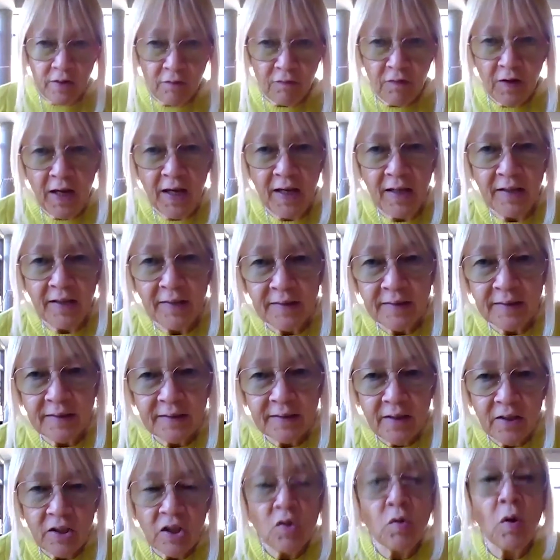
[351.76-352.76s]

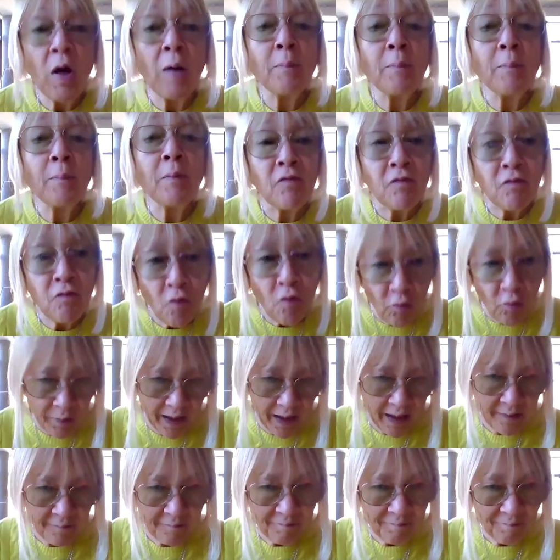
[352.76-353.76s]
OnlyFans, you are
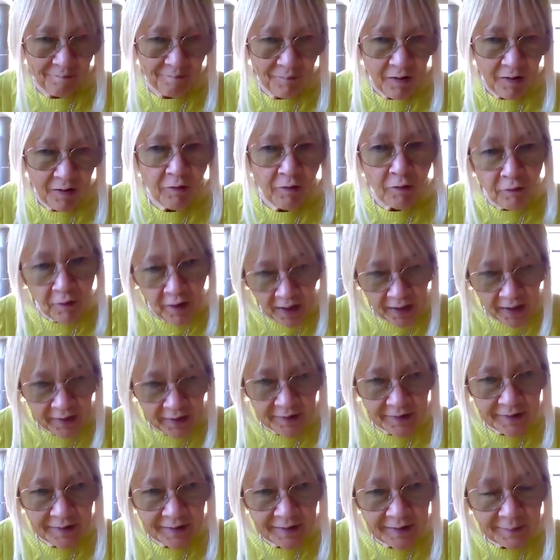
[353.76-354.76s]
performing for
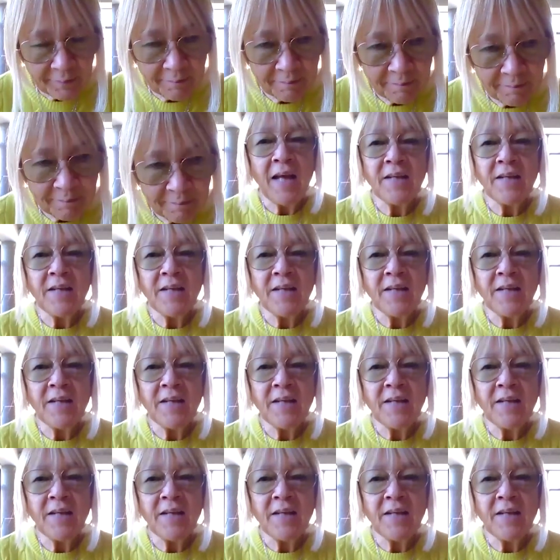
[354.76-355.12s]
fans.